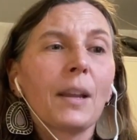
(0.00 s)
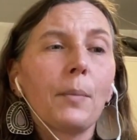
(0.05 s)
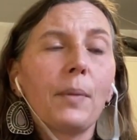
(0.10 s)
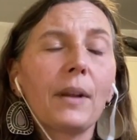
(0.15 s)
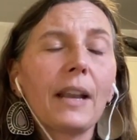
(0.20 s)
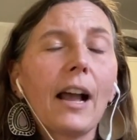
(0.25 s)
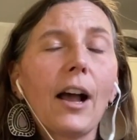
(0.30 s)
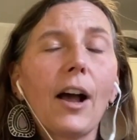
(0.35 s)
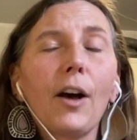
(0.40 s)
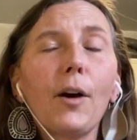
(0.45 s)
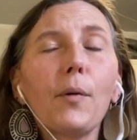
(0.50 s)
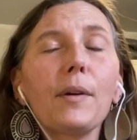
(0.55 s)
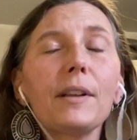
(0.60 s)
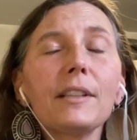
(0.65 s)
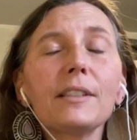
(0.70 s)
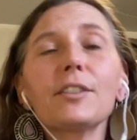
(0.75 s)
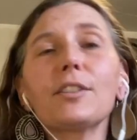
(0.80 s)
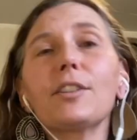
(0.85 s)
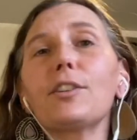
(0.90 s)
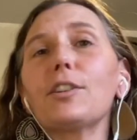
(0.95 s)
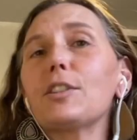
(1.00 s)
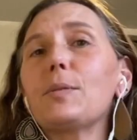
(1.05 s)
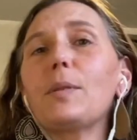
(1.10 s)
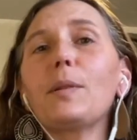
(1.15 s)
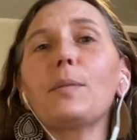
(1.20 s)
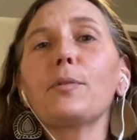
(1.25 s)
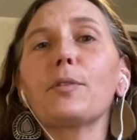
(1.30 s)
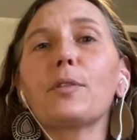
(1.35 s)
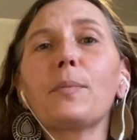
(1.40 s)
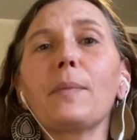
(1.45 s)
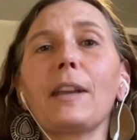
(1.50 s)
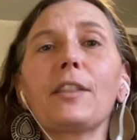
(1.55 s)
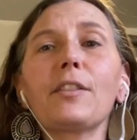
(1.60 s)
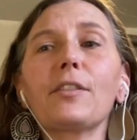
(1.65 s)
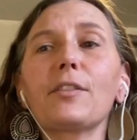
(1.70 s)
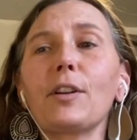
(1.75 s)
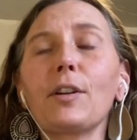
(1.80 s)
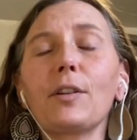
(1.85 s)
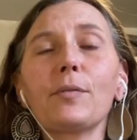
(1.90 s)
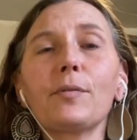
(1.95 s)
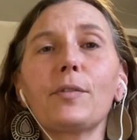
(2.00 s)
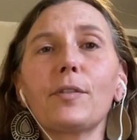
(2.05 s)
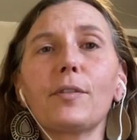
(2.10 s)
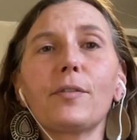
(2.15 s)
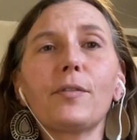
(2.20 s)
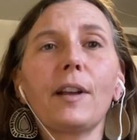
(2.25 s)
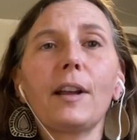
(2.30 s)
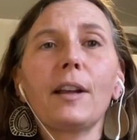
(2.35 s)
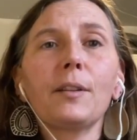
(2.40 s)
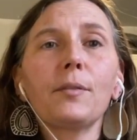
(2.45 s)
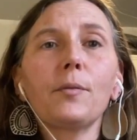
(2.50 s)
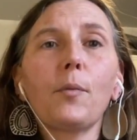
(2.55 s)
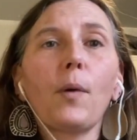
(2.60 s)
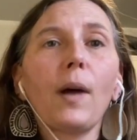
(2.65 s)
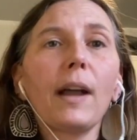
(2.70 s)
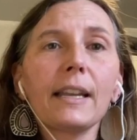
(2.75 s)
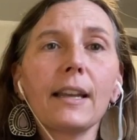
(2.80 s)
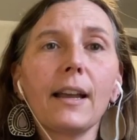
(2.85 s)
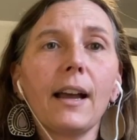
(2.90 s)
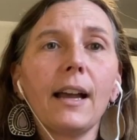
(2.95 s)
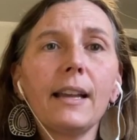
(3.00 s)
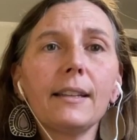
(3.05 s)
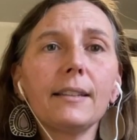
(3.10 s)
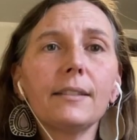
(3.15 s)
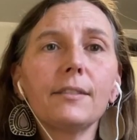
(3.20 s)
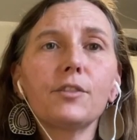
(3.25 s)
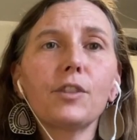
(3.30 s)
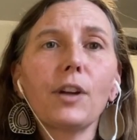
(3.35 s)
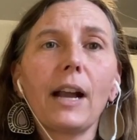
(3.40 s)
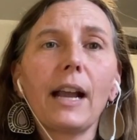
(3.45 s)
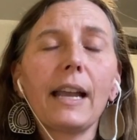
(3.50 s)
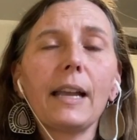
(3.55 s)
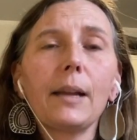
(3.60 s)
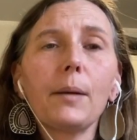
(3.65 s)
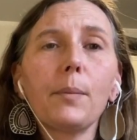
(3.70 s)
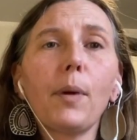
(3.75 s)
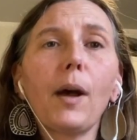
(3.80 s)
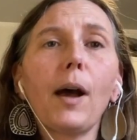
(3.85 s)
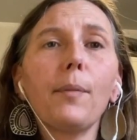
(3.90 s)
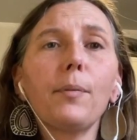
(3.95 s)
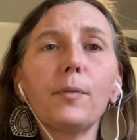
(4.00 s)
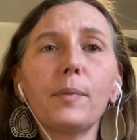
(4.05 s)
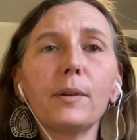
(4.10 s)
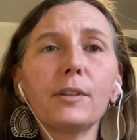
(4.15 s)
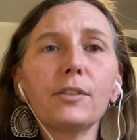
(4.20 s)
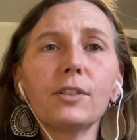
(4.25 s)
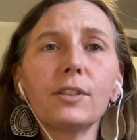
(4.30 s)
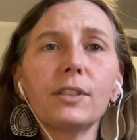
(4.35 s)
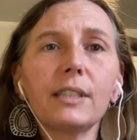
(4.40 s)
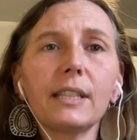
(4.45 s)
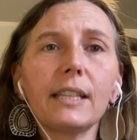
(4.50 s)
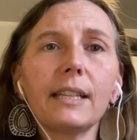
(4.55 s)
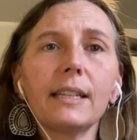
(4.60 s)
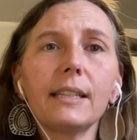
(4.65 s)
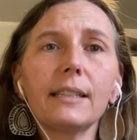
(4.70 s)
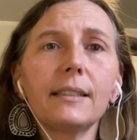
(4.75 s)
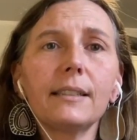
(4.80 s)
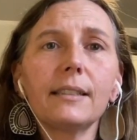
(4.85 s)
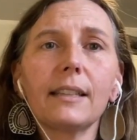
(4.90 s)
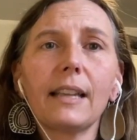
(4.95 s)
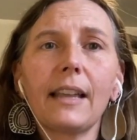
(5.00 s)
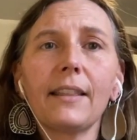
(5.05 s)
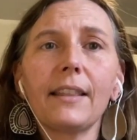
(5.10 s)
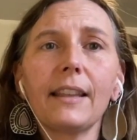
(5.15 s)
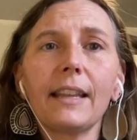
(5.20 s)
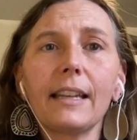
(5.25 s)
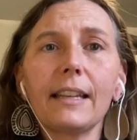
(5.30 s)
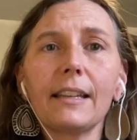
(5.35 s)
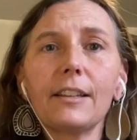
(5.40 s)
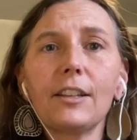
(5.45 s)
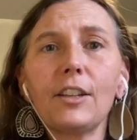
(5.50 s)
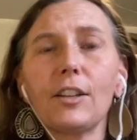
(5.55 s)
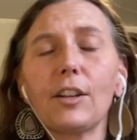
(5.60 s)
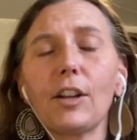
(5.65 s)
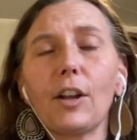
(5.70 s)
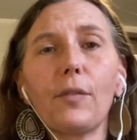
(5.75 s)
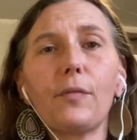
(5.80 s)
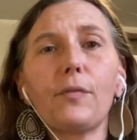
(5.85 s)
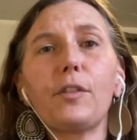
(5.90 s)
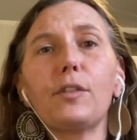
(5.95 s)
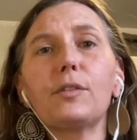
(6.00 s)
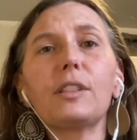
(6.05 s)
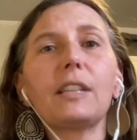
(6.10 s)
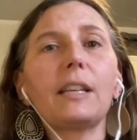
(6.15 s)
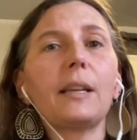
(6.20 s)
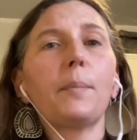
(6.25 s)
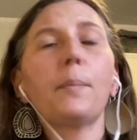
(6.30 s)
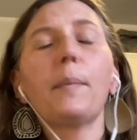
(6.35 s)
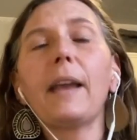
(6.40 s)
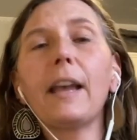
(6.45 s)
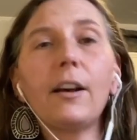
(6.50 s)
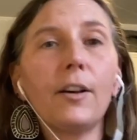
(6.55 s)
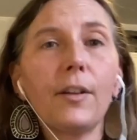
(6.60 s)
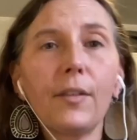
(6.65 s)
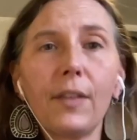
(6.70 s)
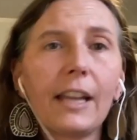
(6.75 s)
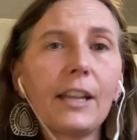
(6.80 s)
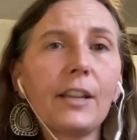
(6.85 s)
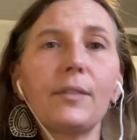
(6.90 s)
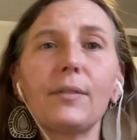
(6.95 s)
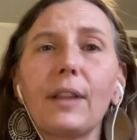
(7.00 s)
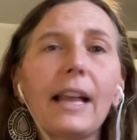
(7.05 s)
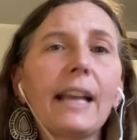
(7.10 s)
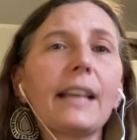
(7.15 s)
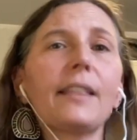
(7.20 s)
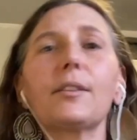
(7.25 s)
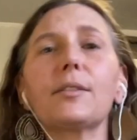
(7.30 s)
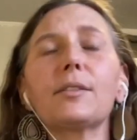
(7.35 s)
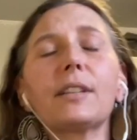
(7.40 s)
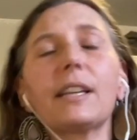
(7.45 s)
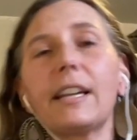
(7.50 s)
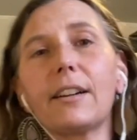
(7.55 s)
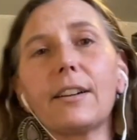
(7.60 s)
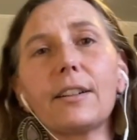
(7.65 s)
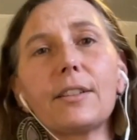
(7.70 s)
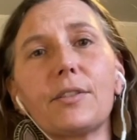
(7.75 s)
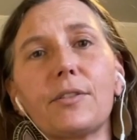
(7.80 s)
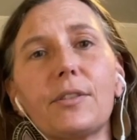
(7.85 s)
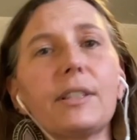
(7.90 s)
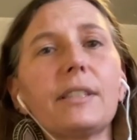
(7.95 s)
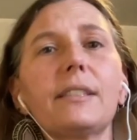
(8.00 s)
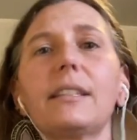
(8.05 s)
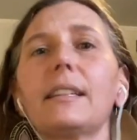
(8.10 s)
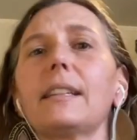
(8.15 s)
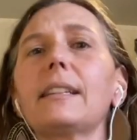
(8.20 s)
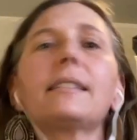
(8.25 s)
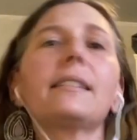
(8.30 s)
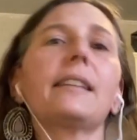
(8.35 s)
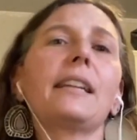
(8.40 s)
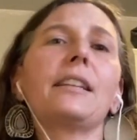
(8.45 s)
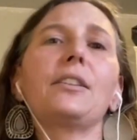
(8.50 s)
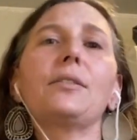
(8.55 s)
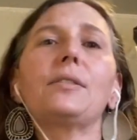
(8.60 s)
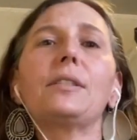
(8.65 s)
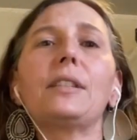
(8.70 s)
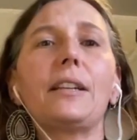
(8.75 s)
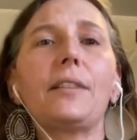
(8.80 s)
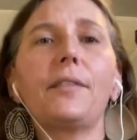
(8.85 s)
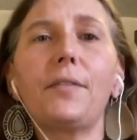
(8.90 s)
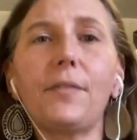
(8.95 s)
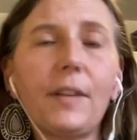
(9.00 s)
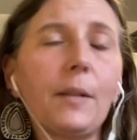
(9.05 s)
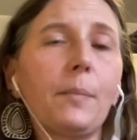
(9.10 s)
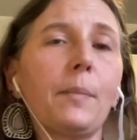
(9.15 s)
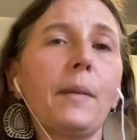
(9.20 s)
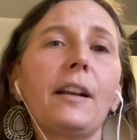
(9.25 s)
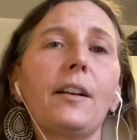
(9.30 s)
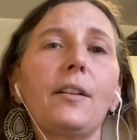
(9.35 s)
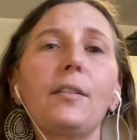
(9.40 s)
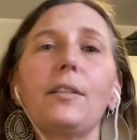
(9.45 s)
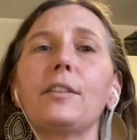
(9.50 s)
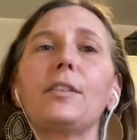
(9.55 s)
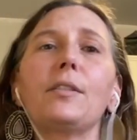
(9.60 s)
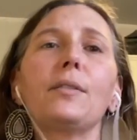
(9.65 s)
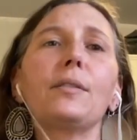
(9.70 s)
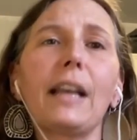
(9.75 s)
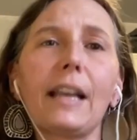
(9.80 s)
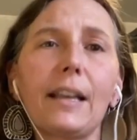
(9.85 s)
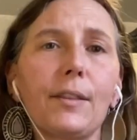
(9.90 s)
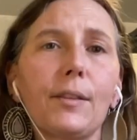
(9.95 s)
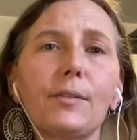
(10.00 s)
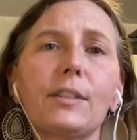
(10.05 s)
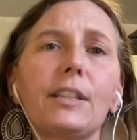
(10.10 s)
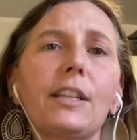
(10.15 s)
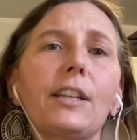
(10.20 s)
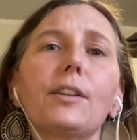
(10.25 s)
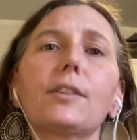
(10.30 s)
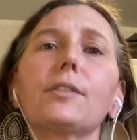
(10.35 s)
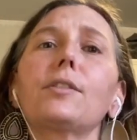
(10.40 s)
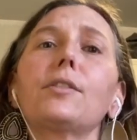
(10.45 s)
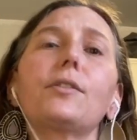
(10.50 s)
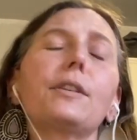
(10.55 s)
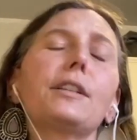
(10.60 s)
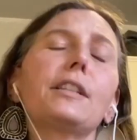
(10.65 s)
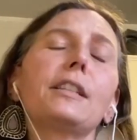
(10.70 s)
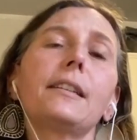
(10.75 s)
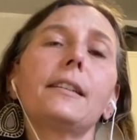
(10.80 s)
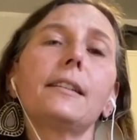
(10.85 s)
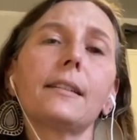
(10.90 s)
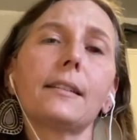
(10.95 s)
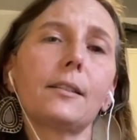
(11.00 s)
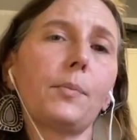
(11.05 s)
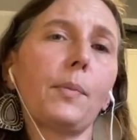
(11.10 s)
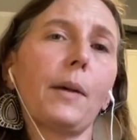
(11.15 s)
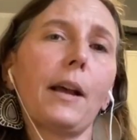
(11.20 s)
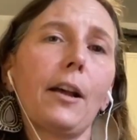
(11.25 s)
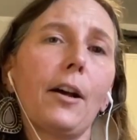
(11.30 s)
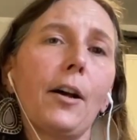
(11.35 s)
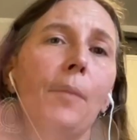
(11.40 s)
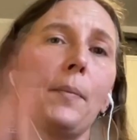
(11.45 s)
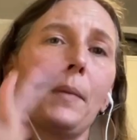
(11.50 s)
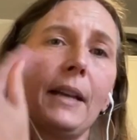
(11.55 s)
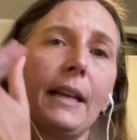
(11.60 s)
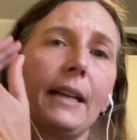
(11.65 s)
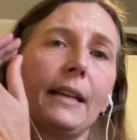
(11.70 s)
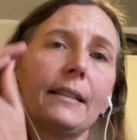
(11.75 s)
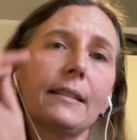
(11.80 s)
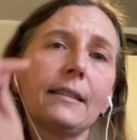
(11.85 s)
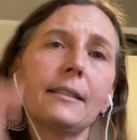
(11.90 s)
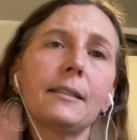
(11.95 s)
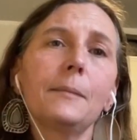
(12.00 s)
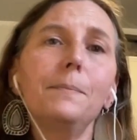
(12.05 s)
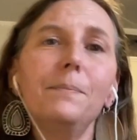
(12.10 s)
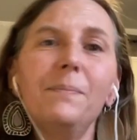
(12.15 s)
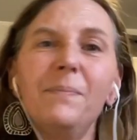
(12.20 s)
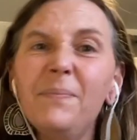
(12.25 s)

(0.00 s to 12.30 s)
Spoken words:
But I always encourage people to make their own for fun. Why not? Try it, pop a bunch of seeds. And then, if you see a male that you like those characteristics and you see a female and you like those characteristics, by all means,